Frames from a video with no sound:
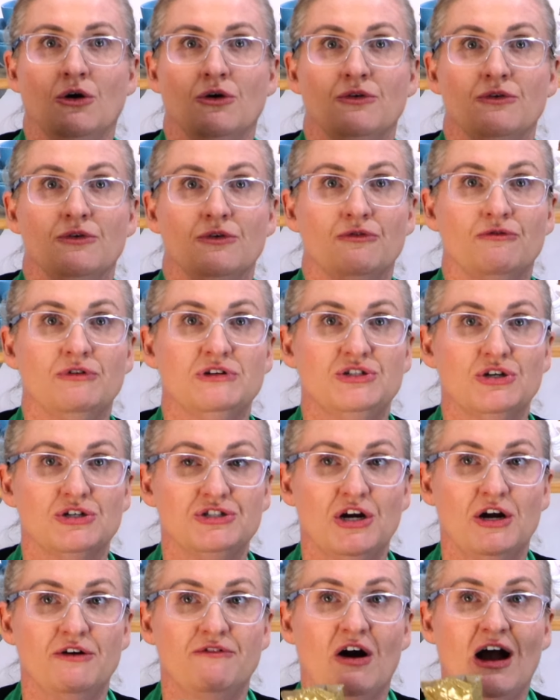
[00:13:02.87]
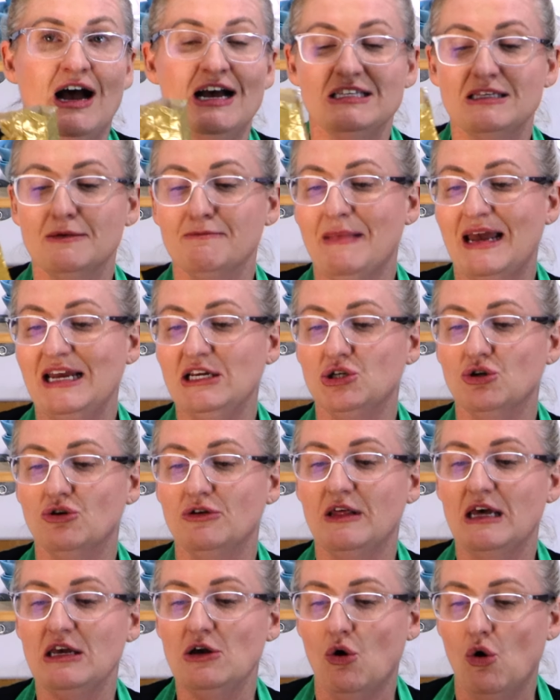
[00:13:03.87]
risotto rice, make sure
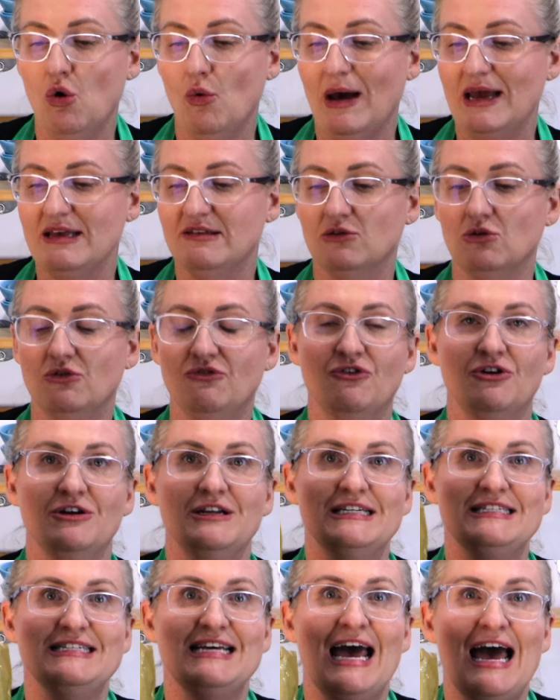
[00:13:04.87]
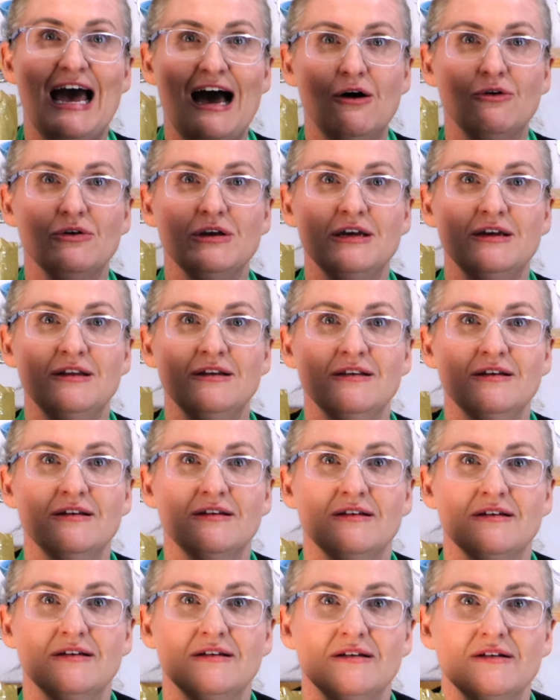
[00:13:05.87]
that you always look for an Italian
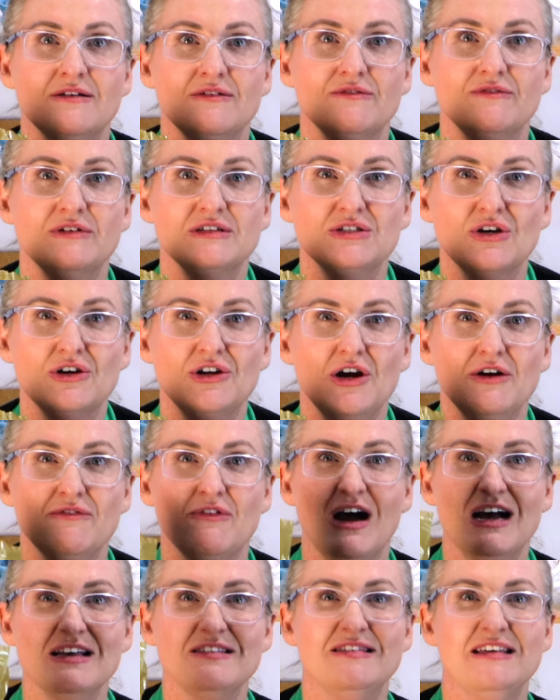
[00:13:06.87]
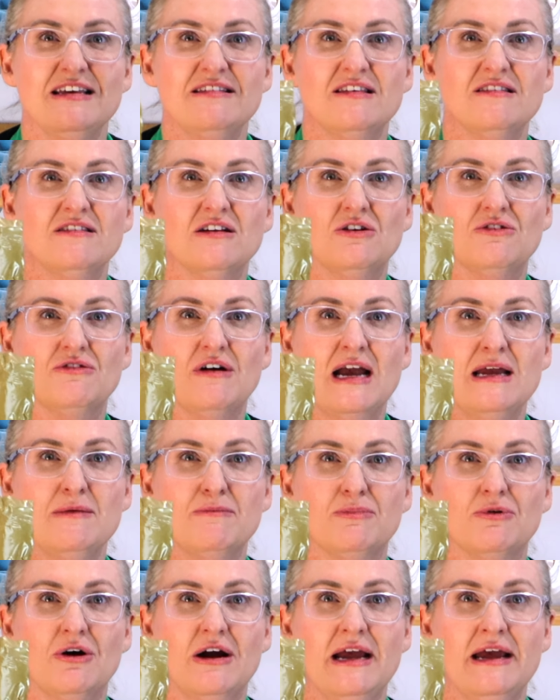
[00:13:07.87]
risotto rice. This is a great
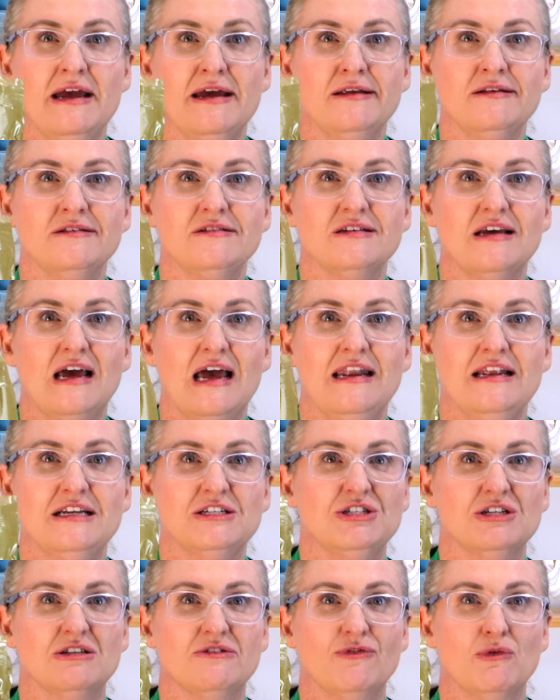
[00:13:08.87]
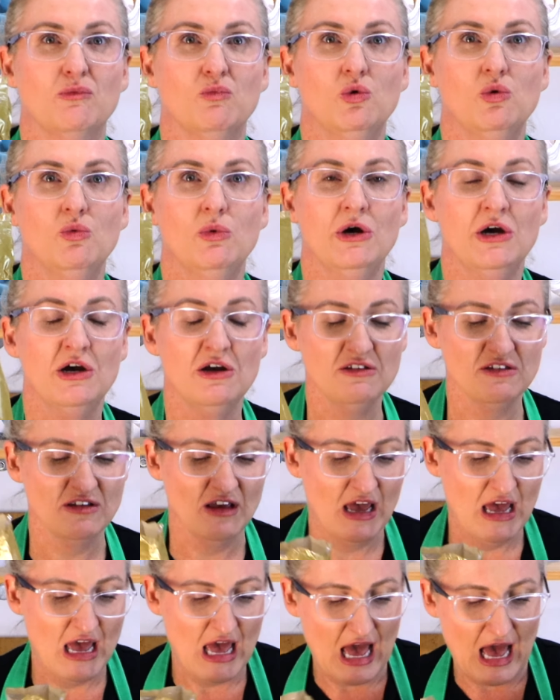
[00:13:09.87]
brand and it's just from Woolworths,
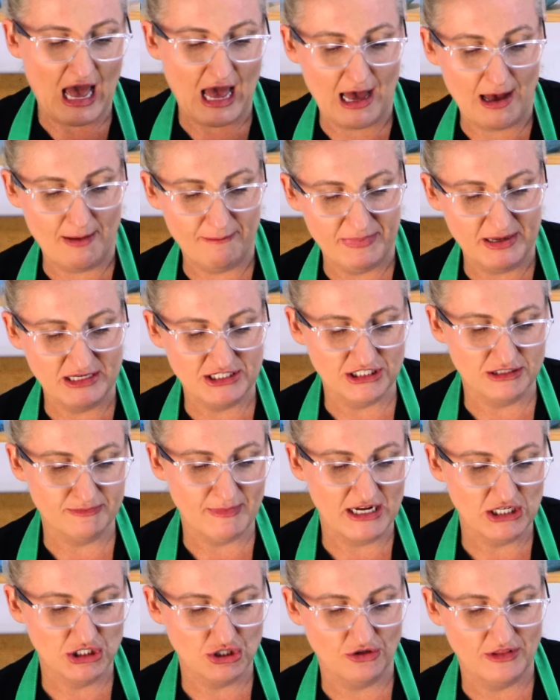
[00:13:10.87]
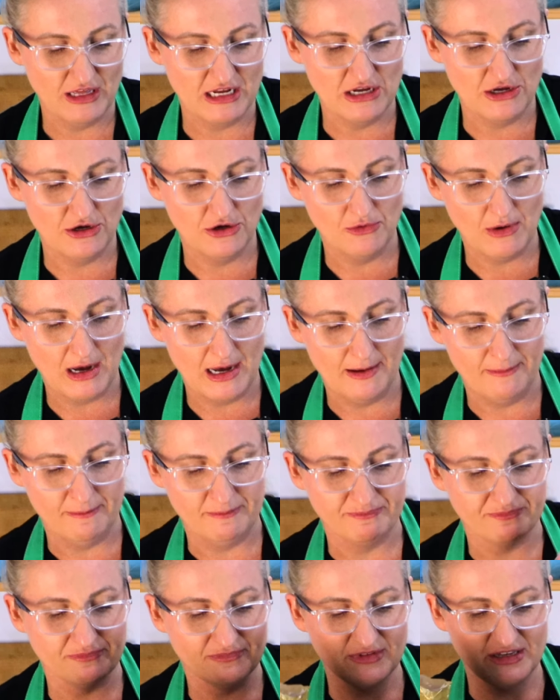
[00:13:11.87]
but just make sure that you
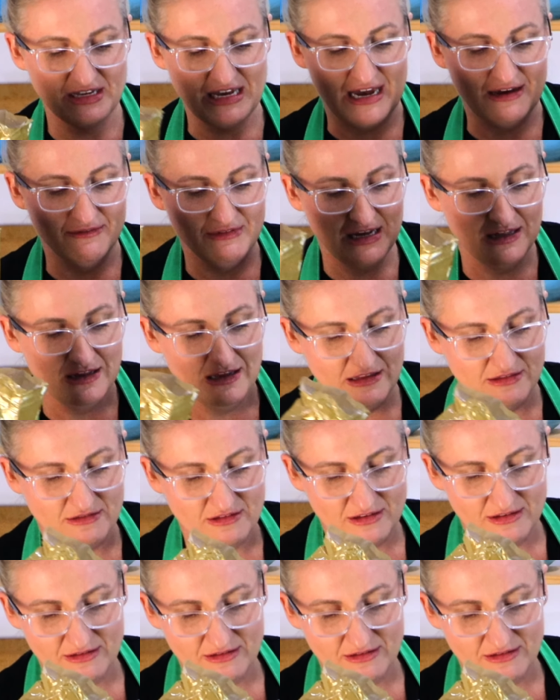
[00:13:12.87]
yeah, it's